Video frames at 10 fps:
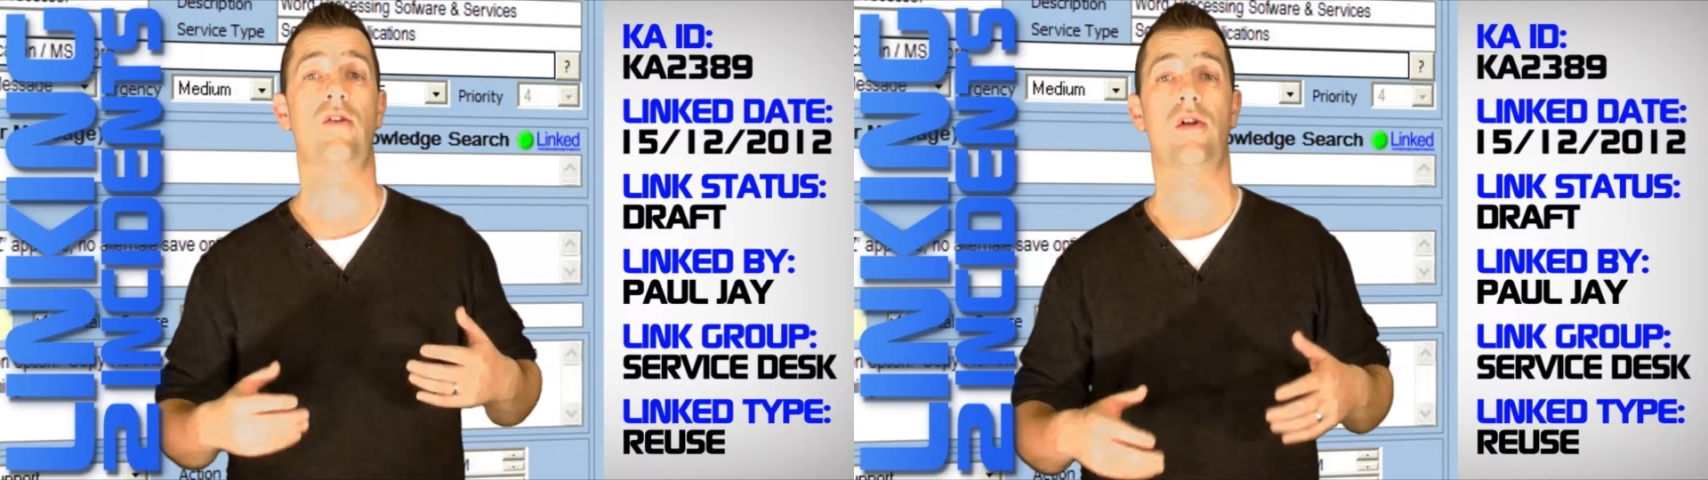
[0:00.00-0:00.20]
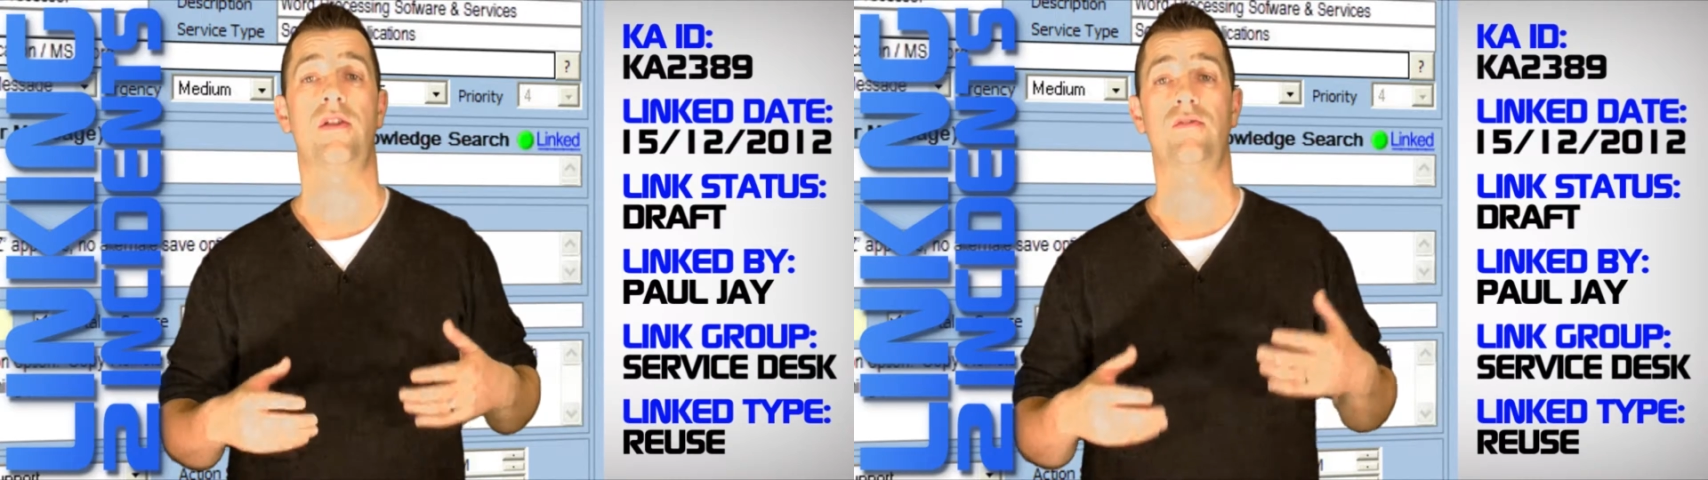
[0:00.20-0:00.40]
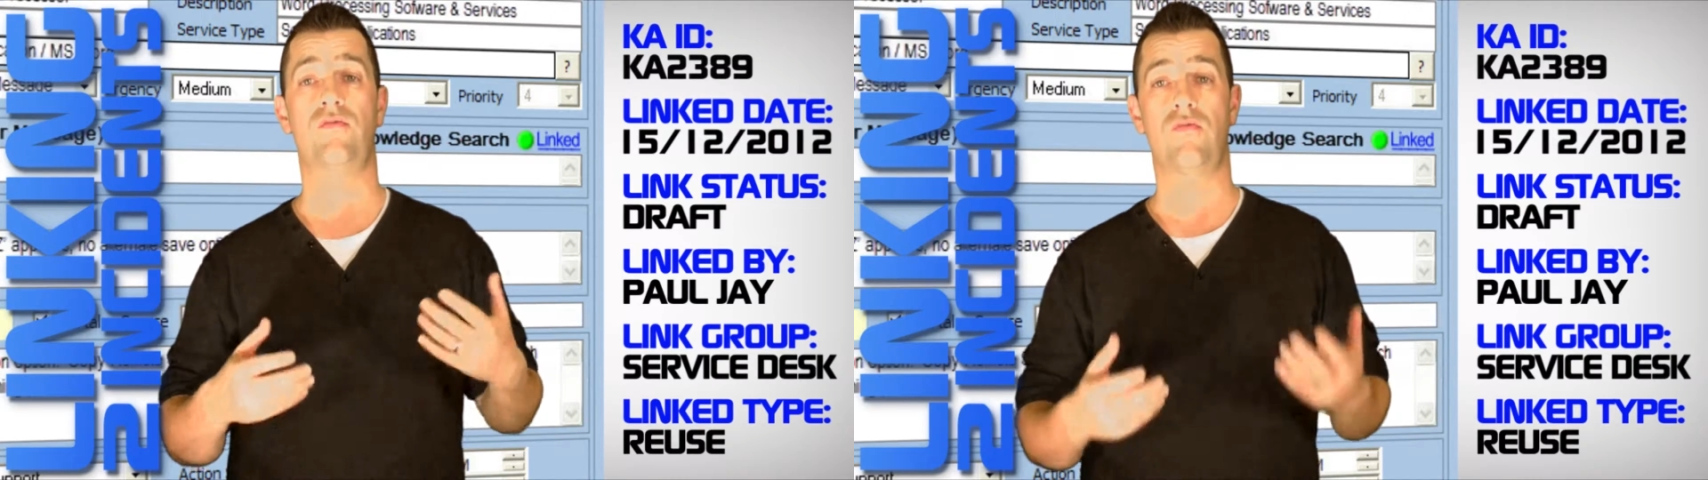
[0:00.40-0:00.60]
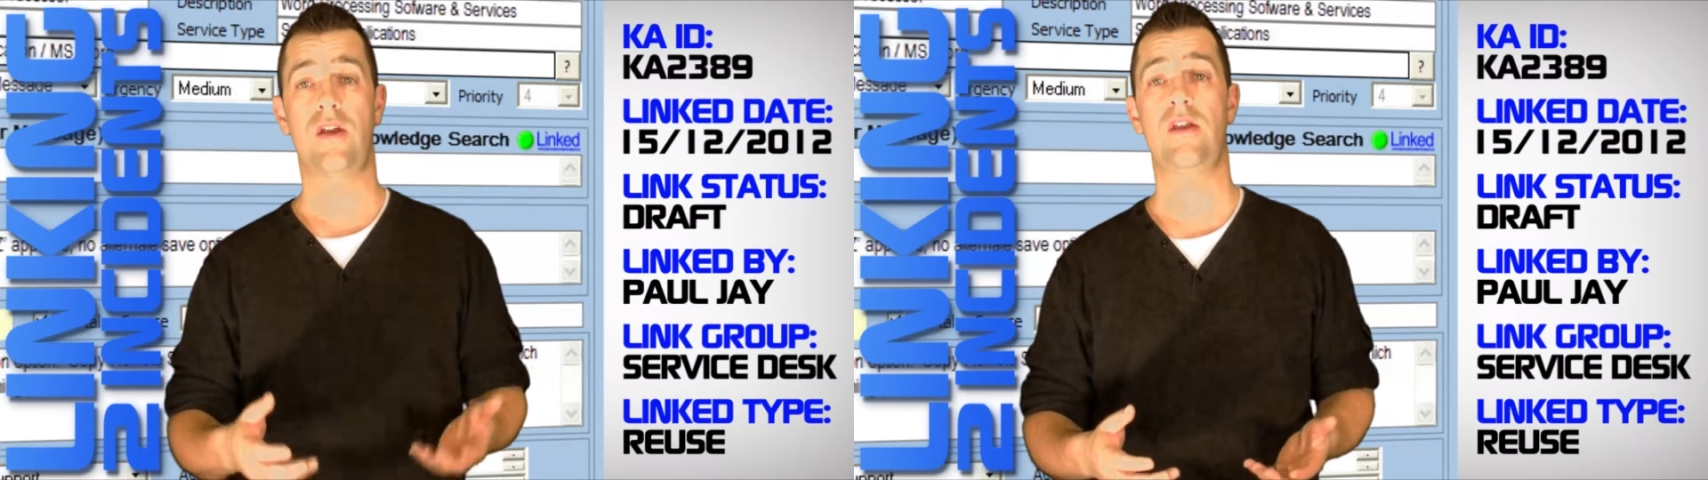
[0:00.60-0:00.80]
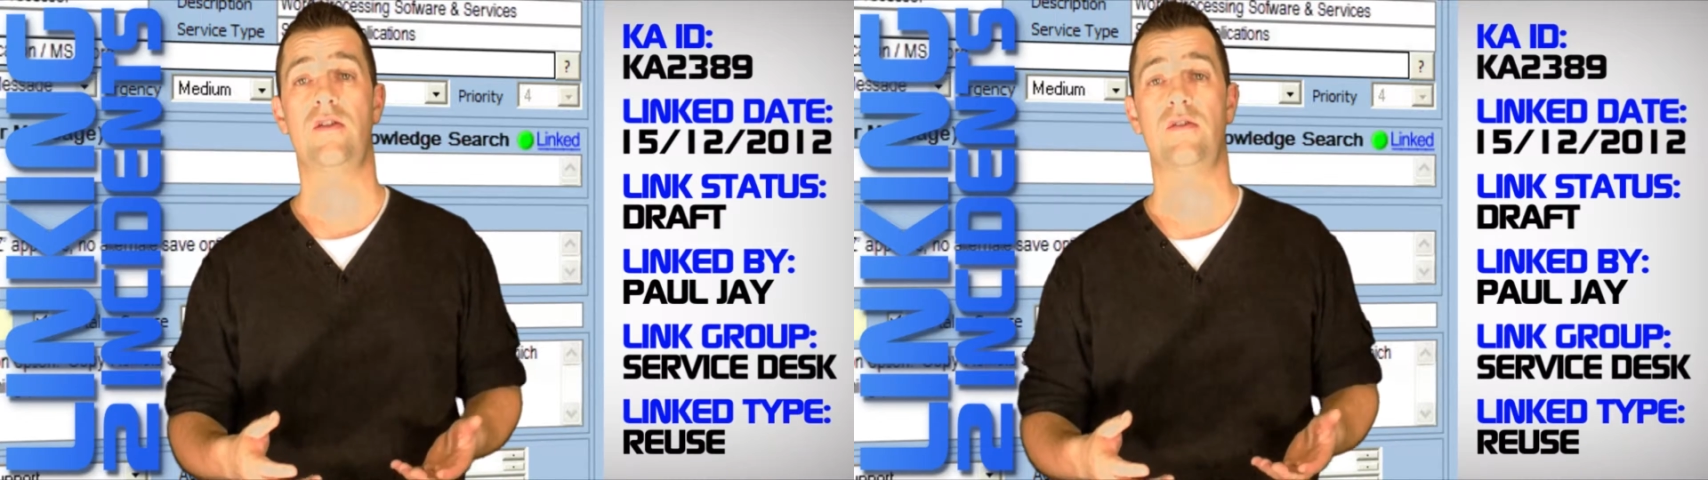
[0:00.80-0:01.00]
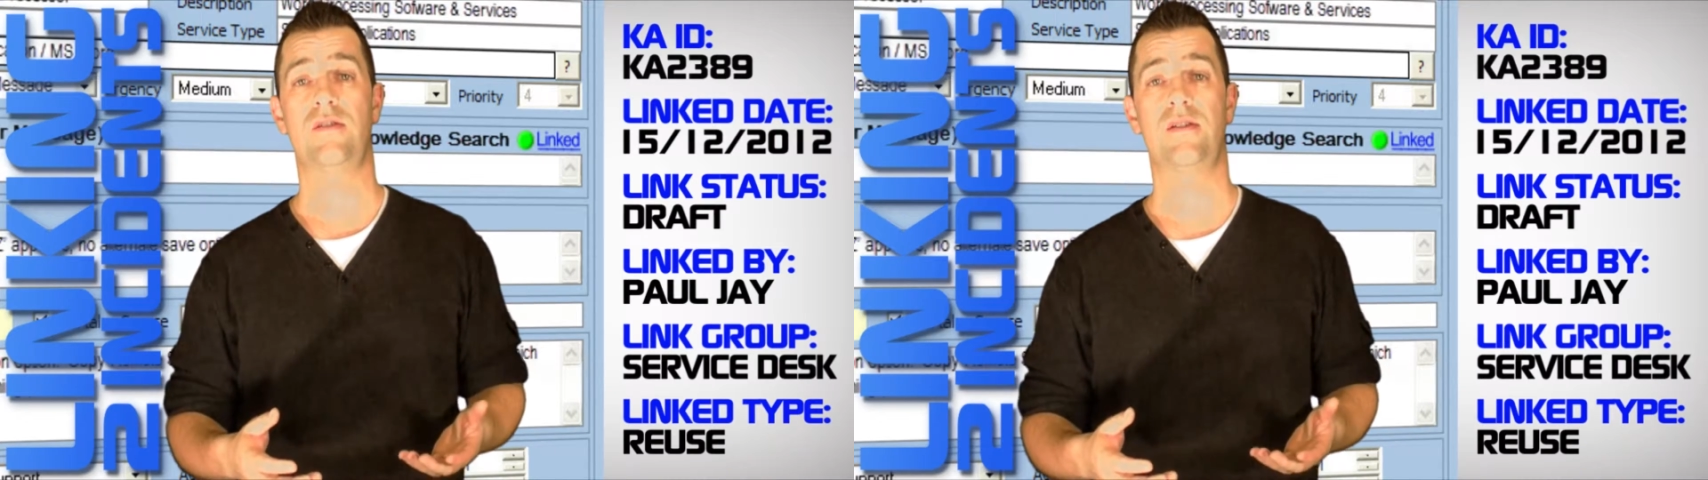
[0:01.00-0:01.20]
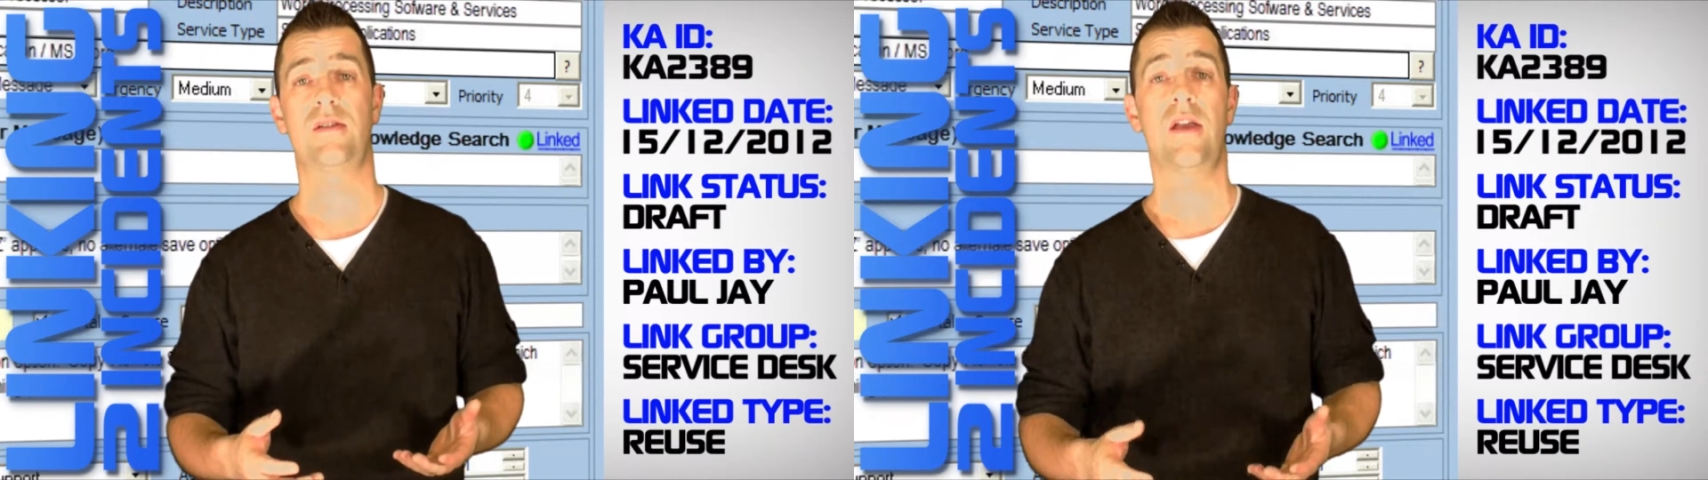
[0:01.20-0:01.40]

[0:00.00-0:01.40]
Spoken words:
knowledge reuse,